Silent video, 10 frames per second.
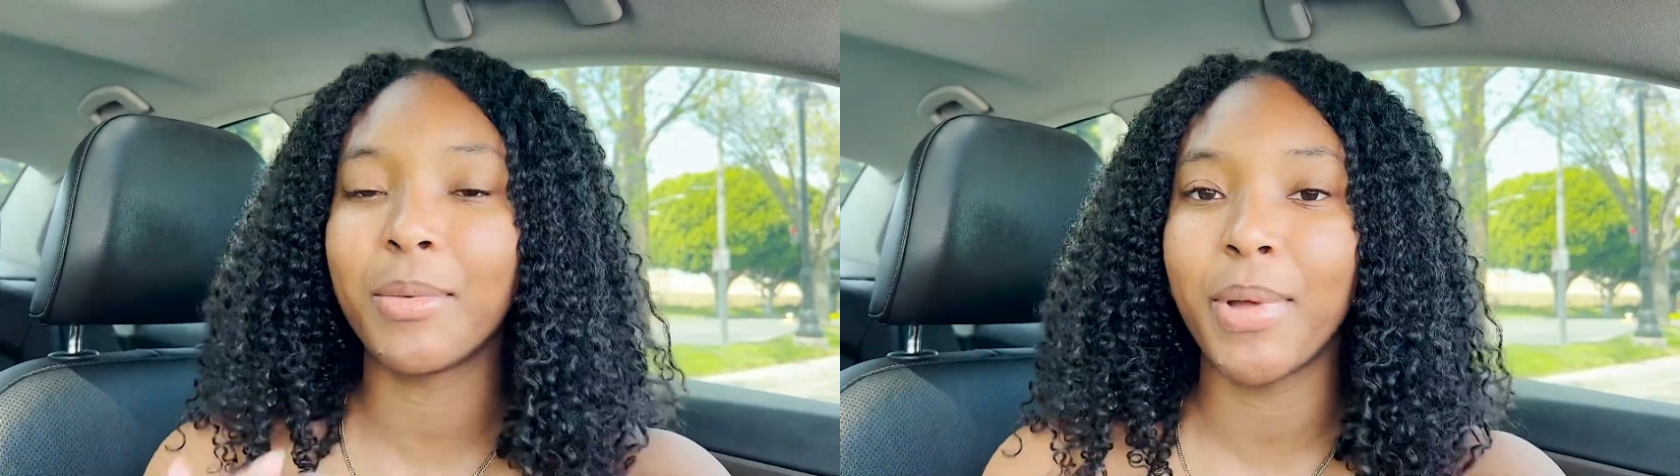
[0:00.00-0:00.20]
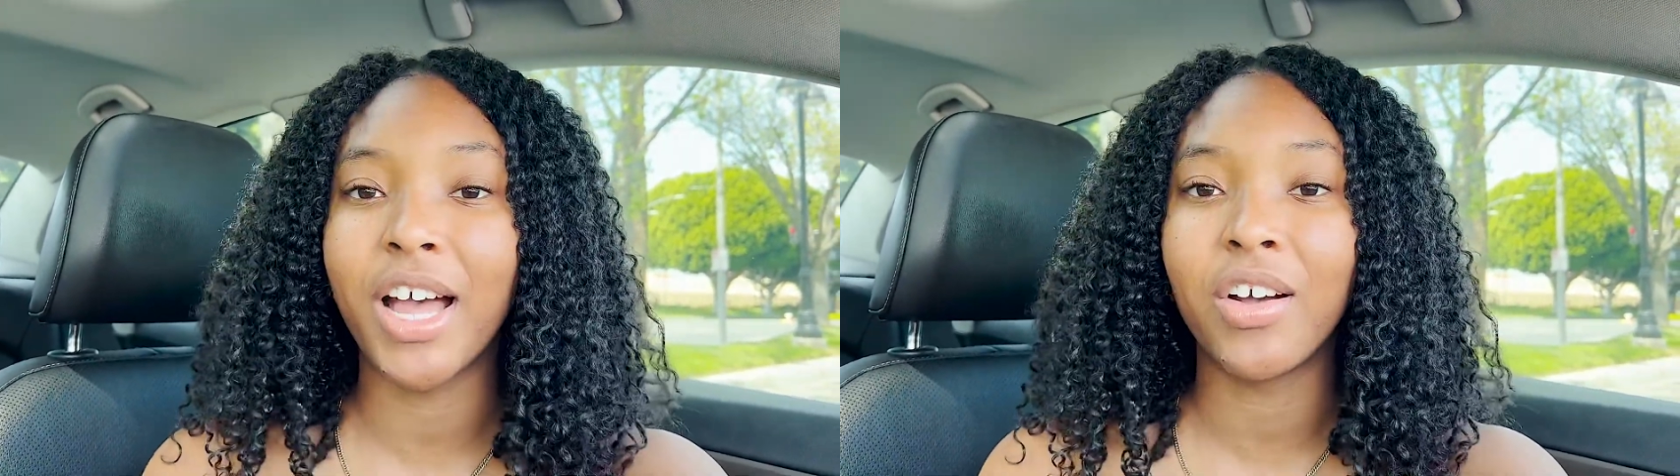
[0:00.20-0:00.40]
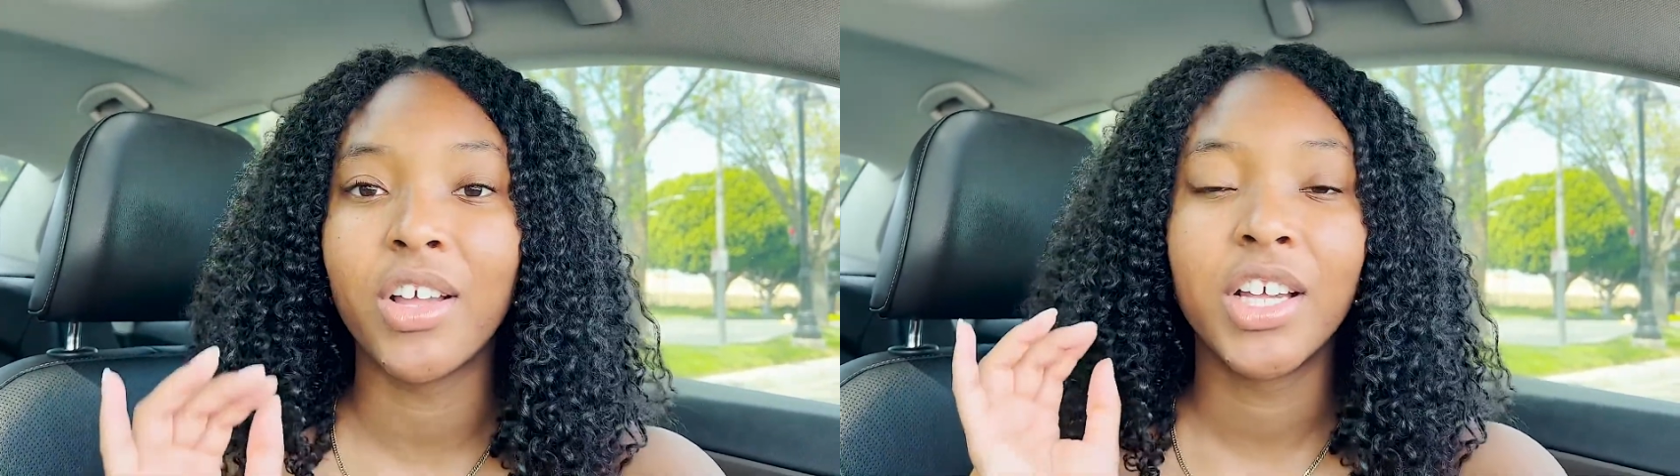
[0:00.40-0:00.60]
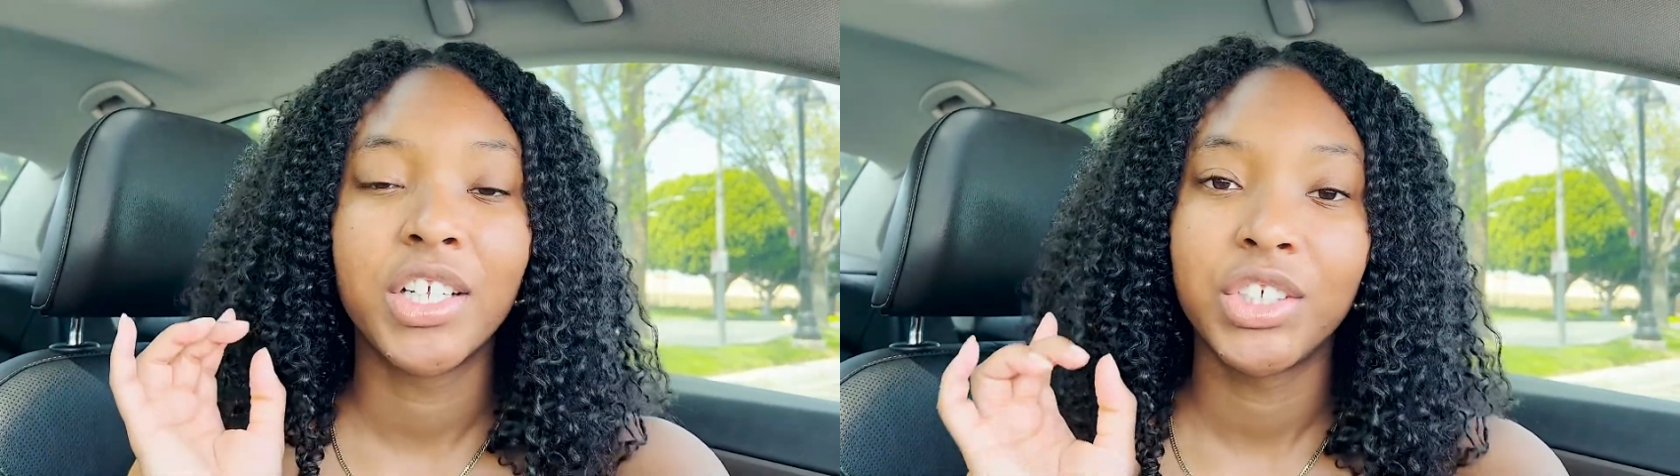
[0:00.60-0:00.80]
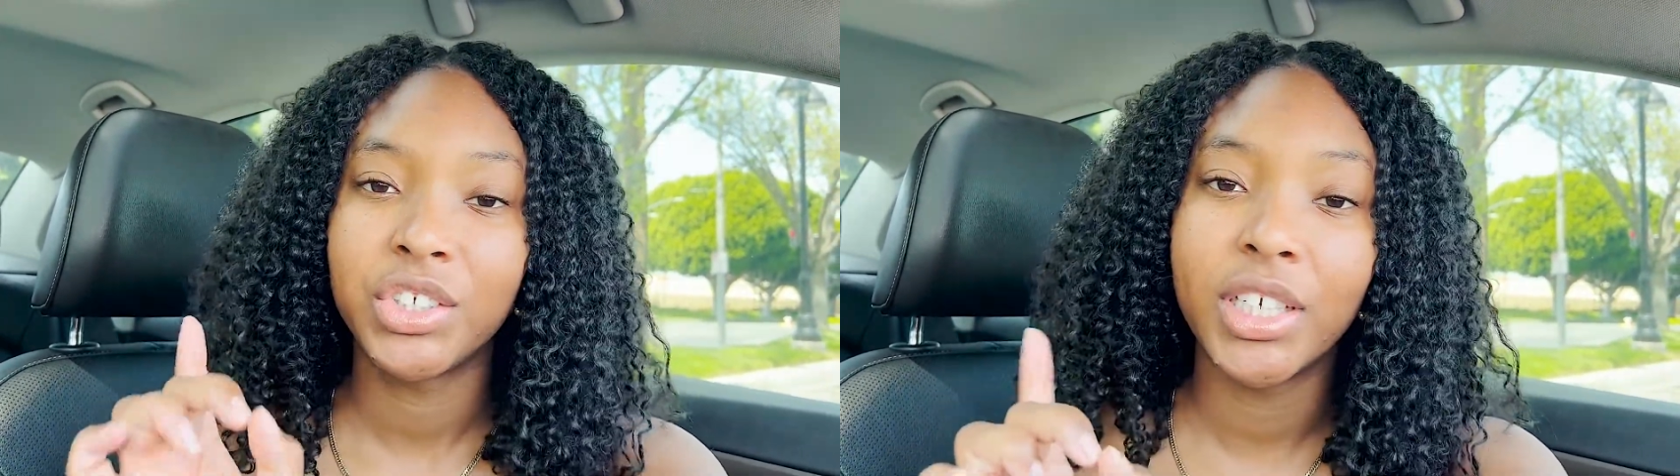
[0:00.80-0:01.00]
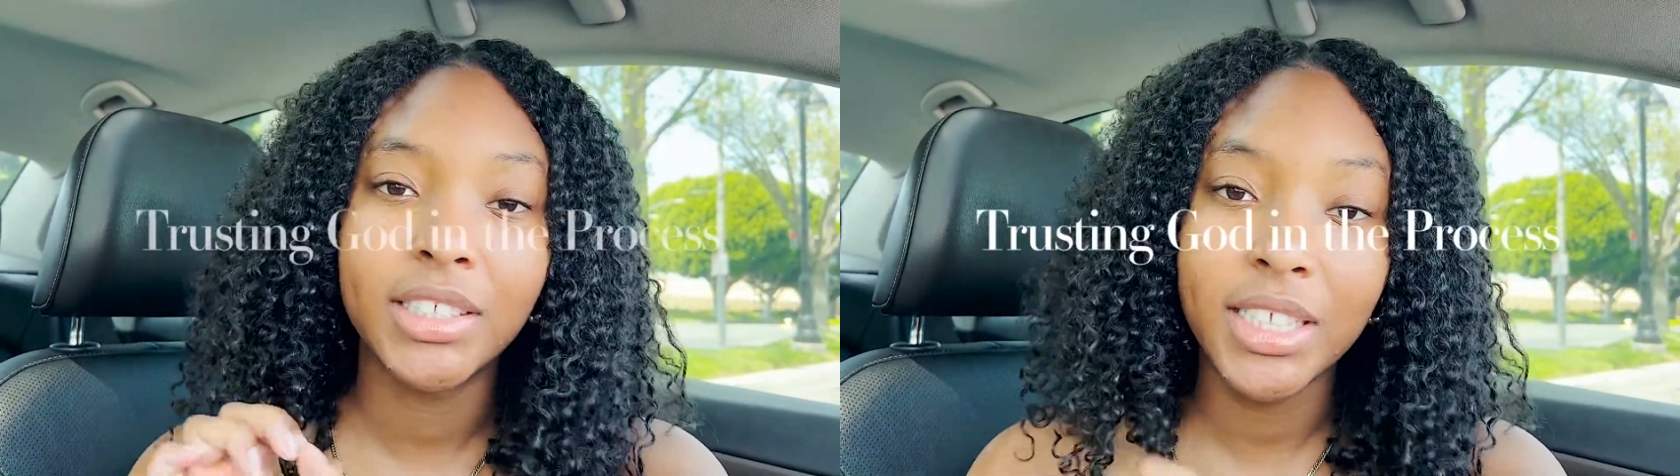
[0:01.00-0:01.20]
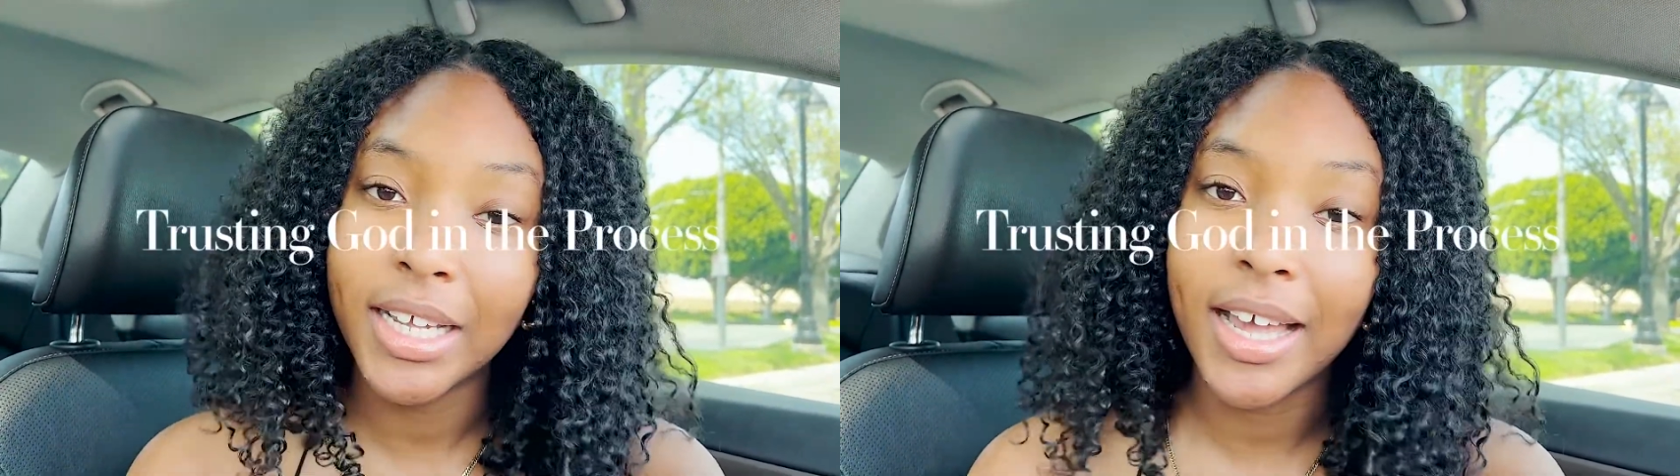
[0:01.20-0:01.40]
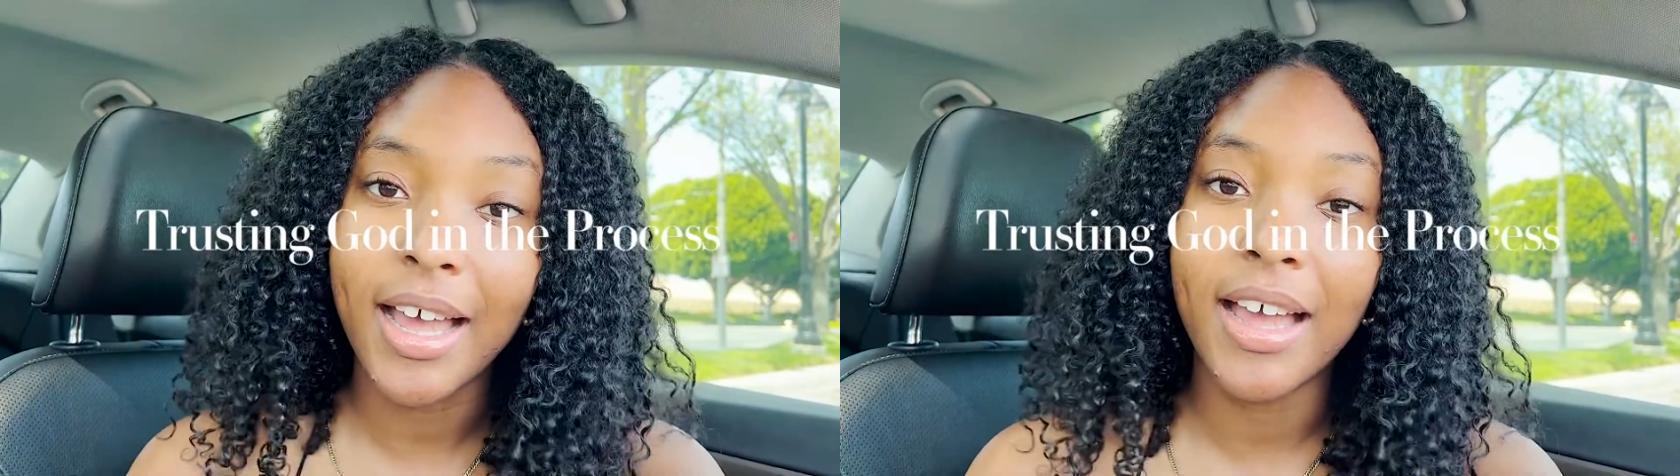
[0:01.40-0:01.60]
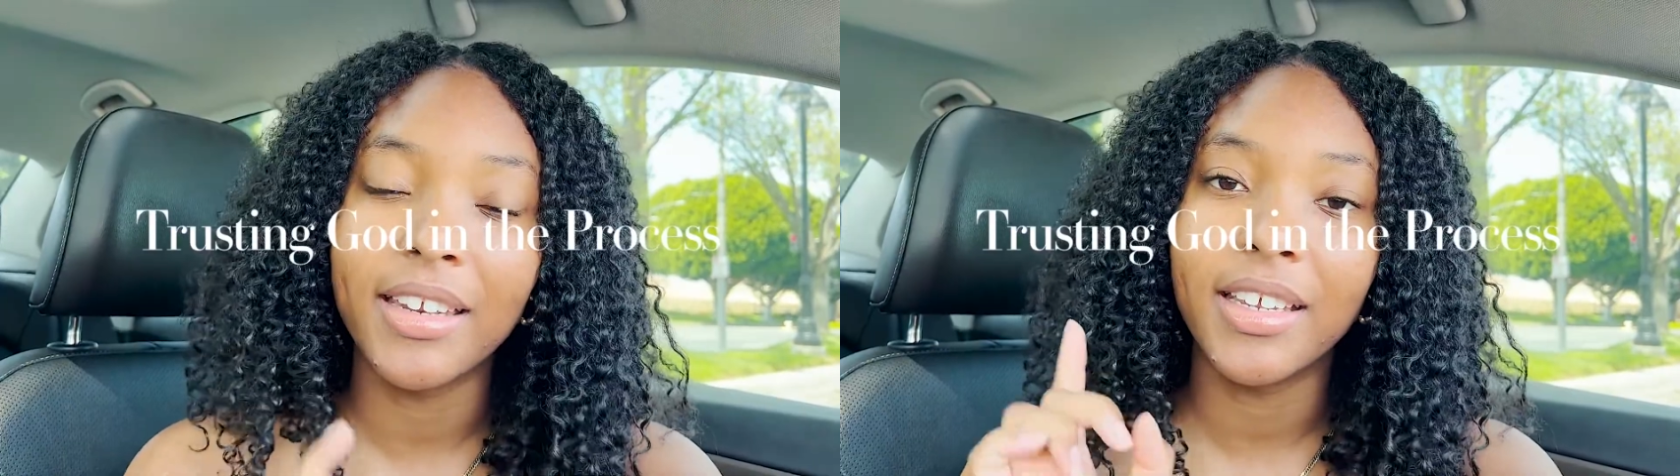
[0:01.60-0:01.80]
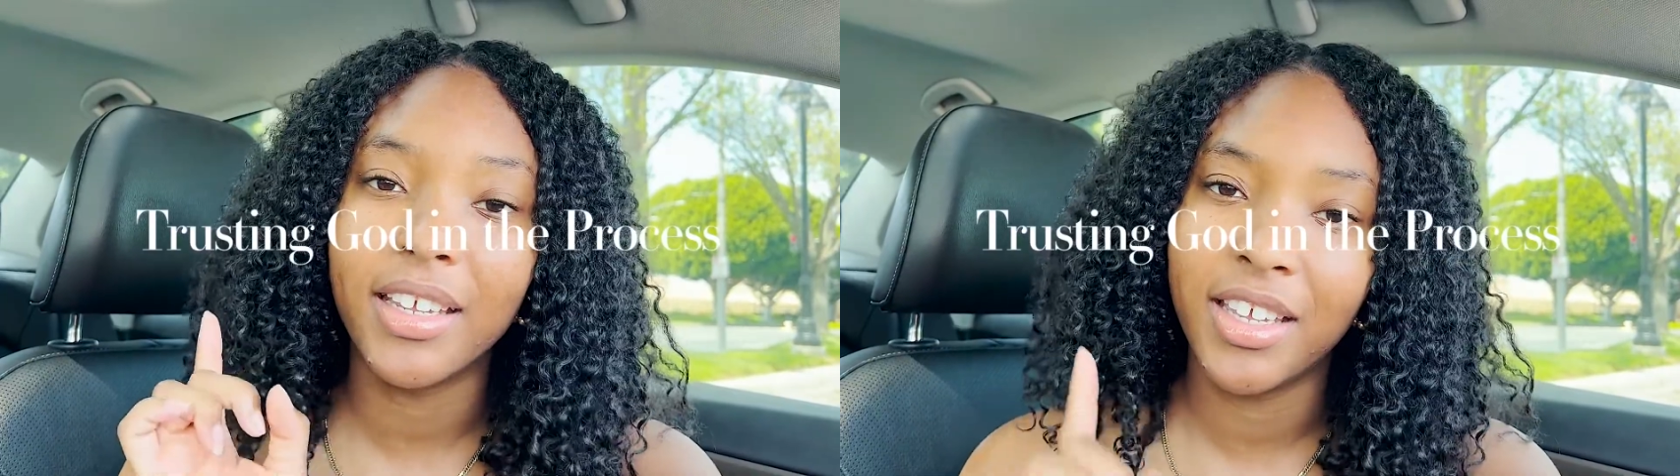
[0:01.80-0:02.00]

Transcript: about trusting God